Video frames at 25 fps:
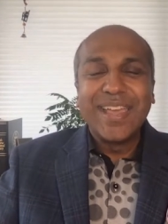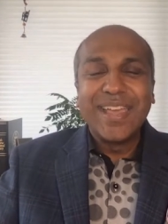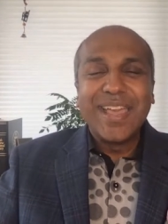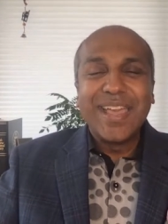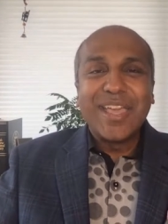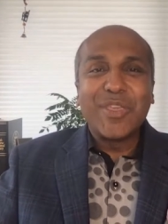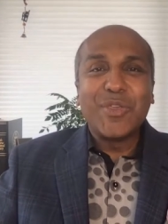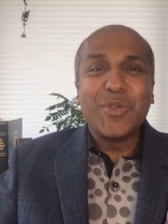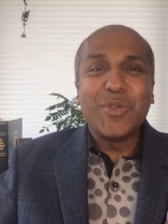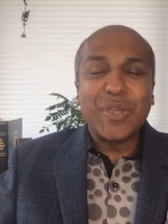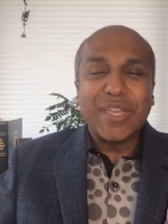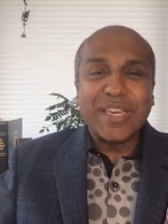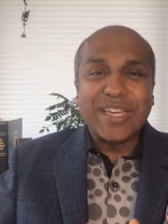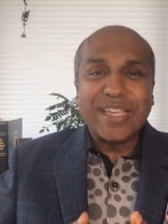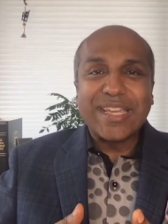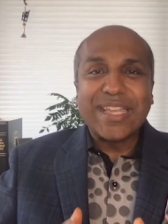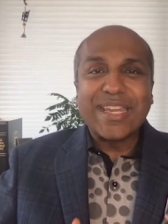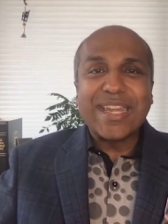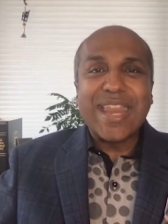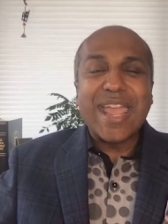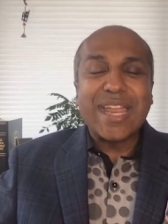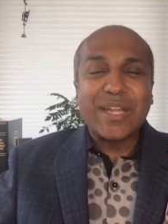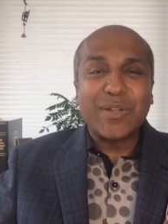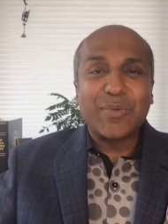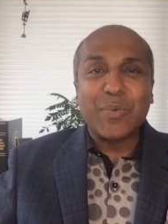You can
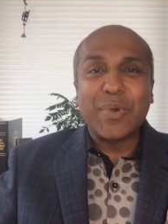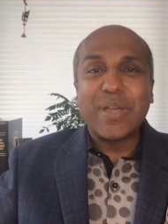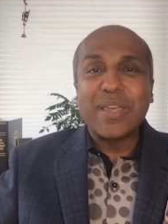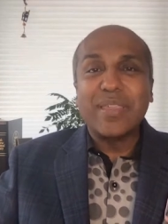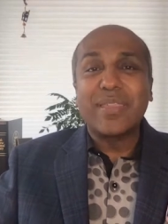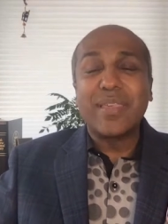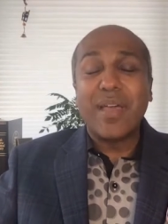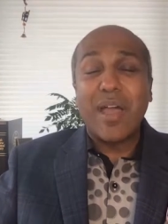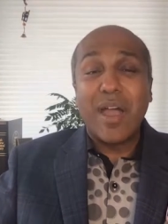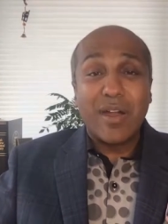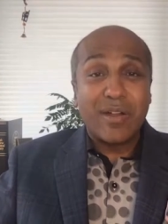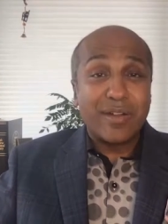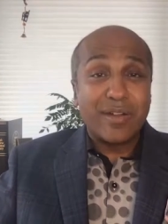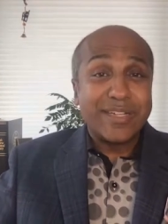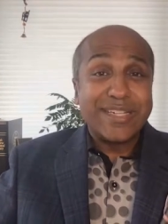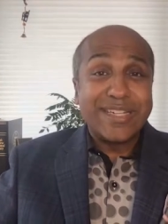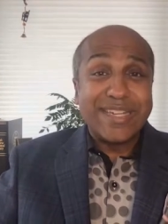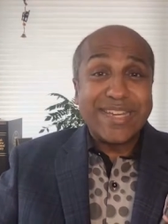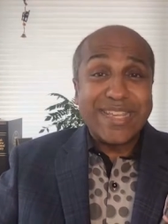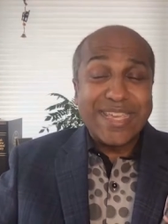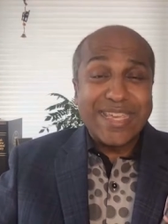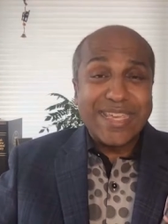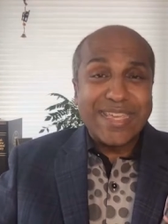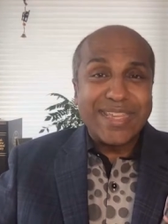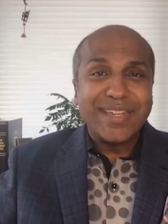connect with our
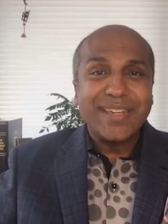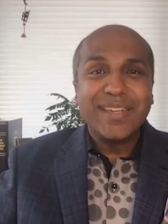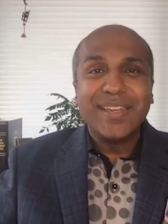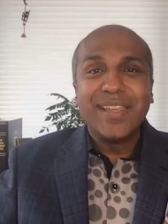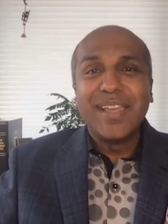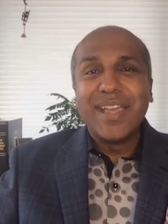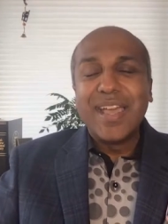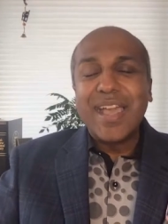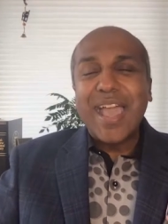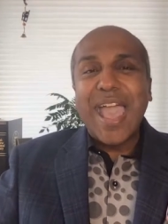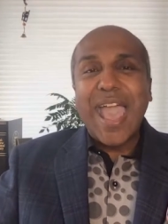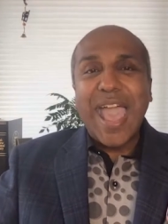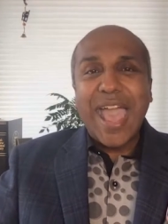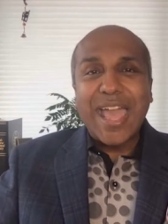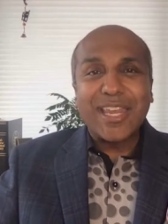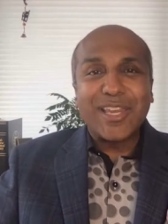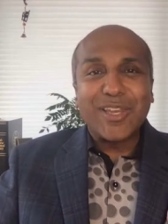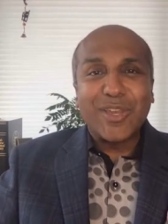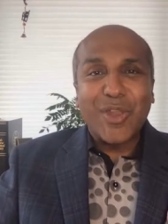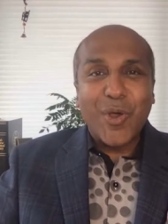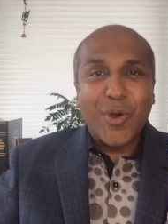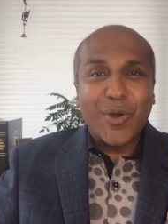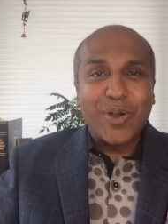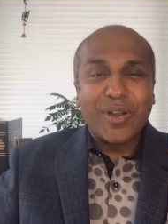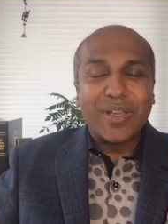dean at
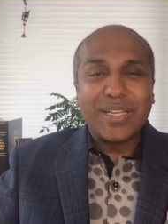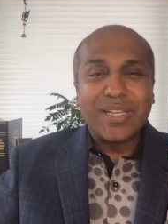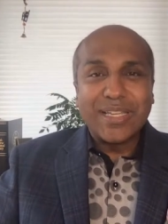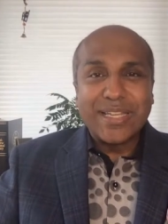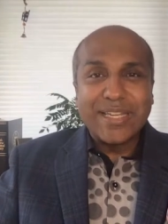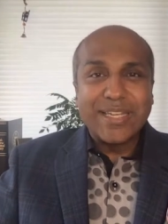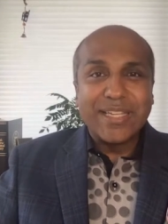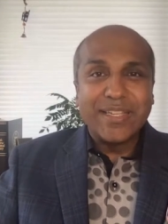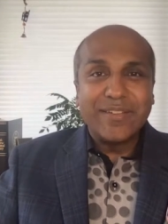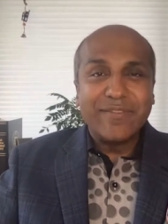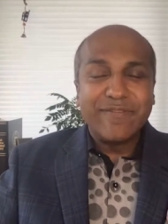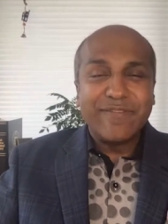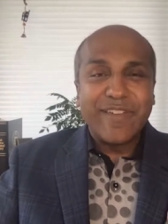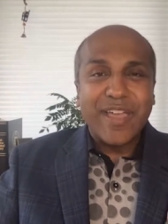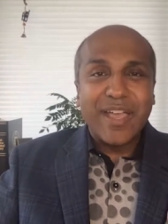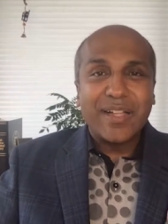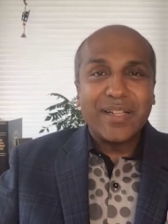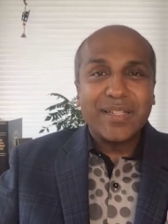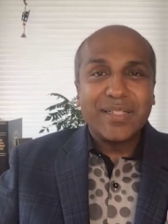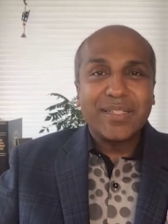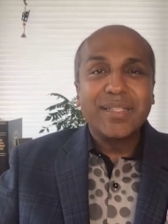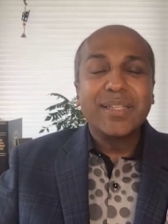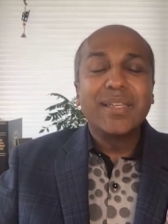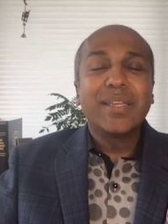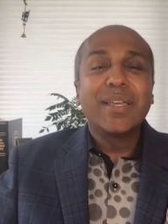Laura
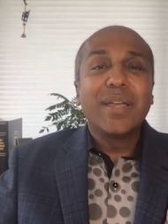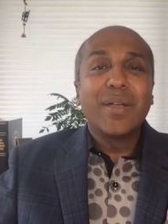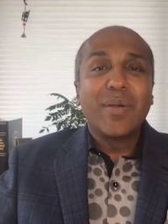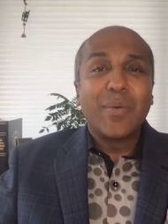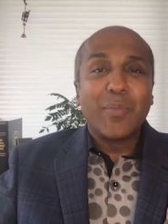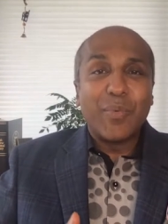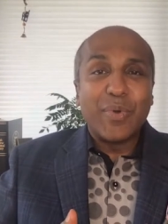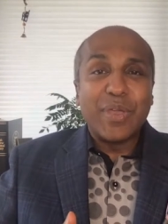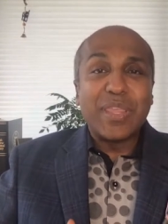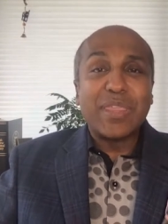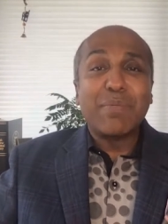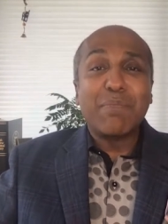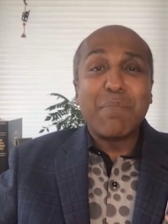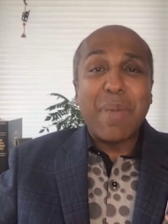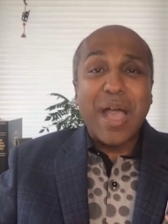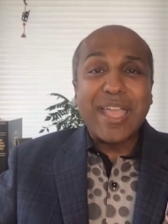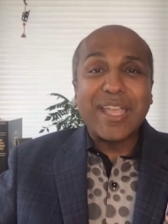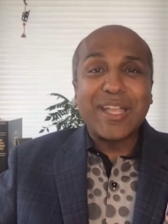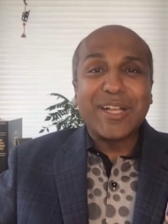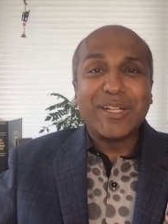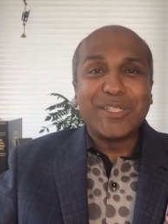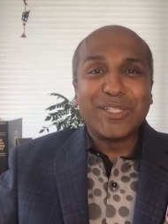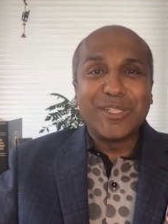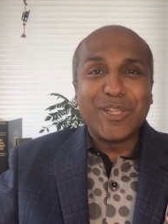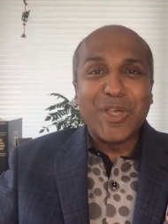Lindenfeld, with
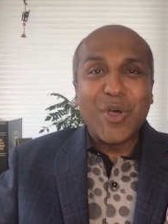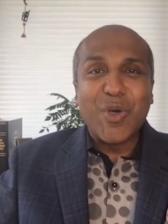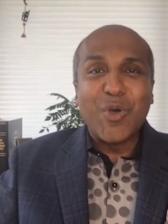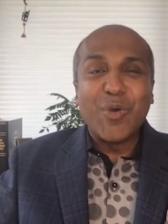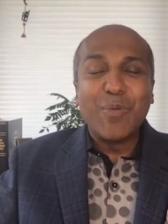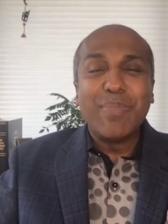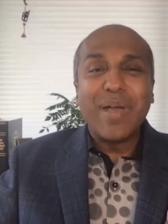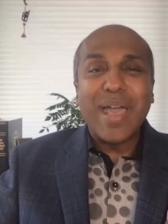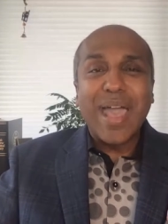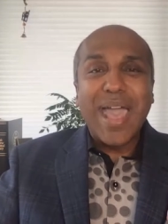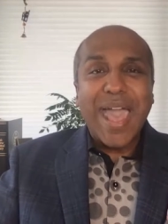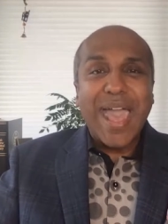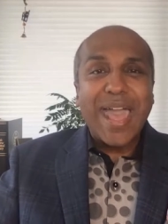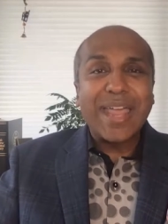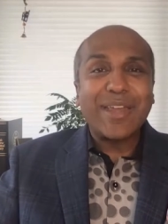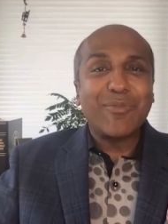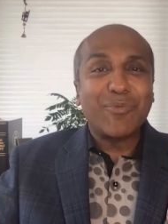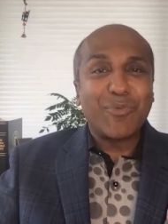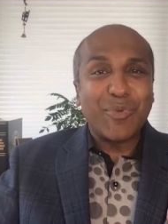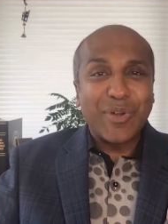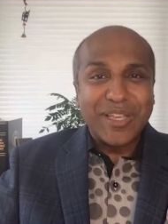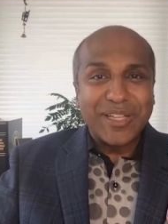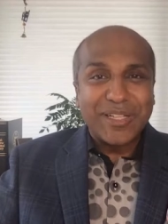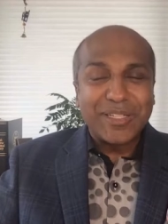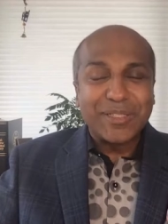Michael Loeb at
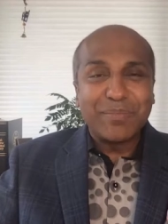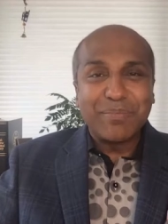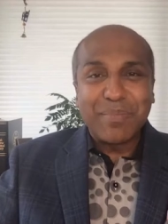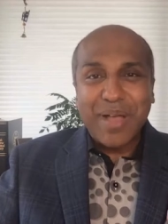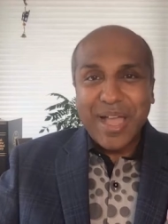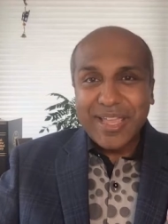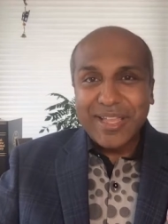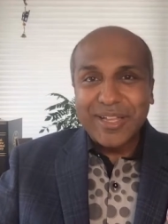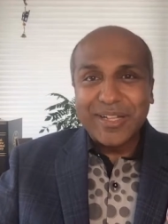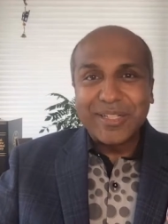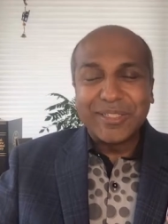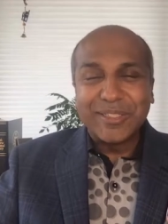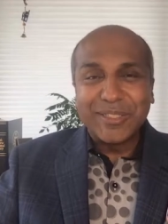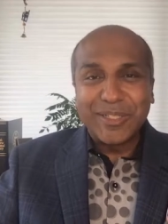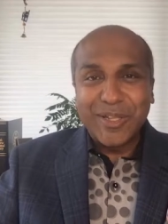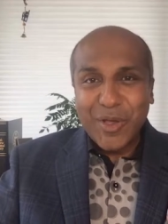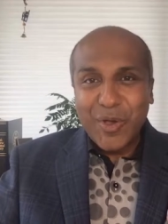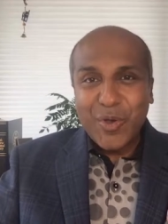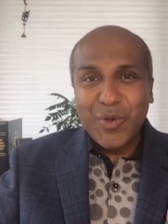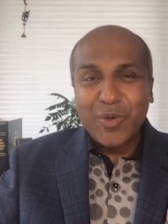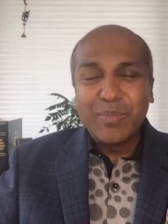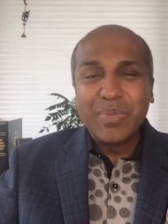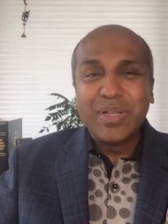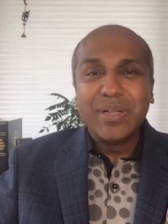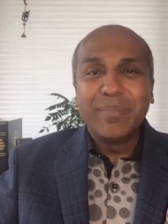Real Michael
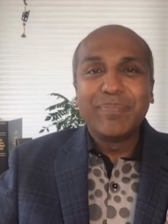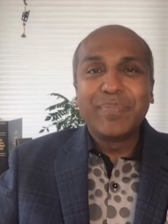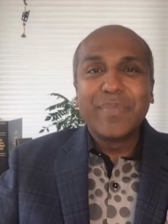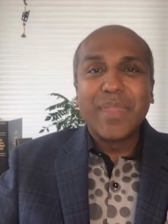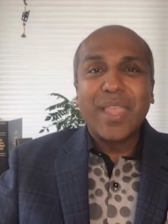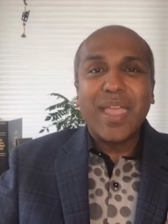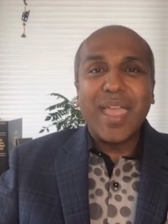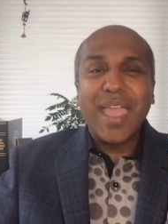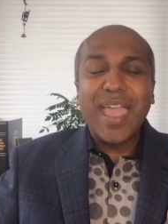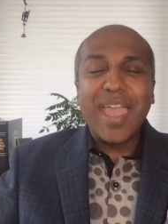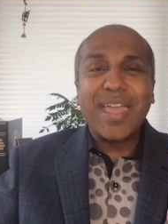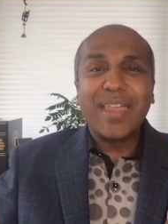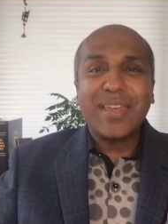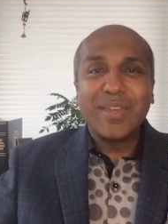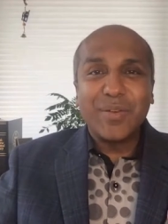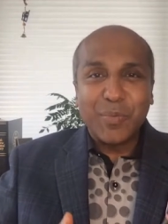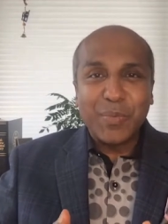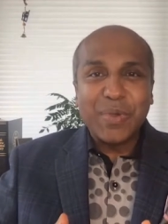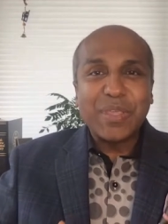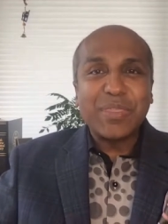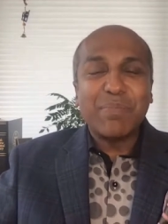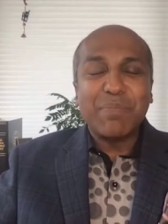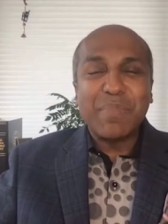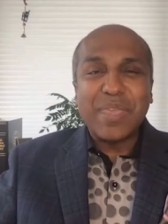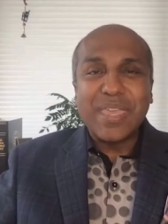Loeb, and
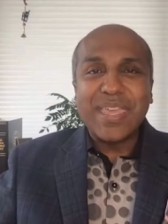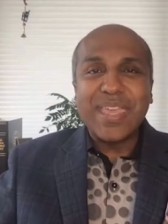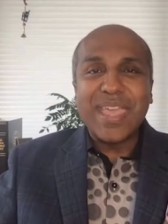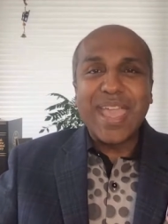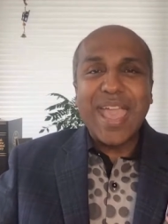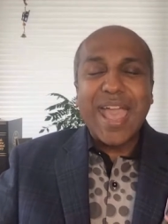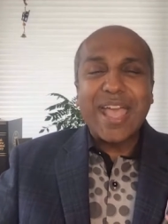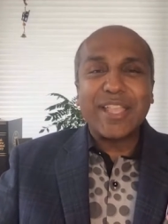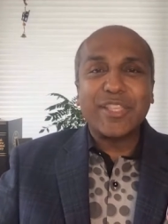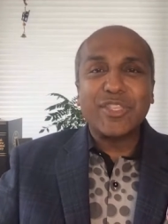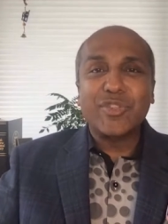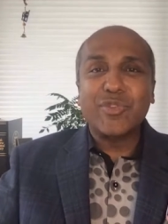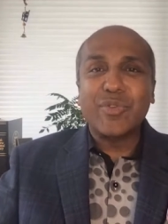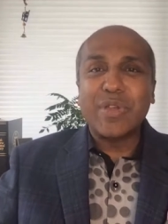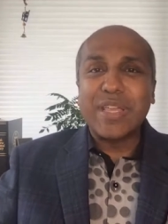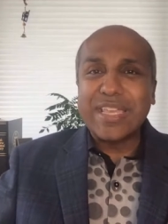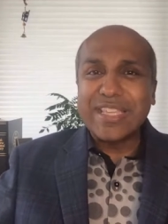with me at Sree.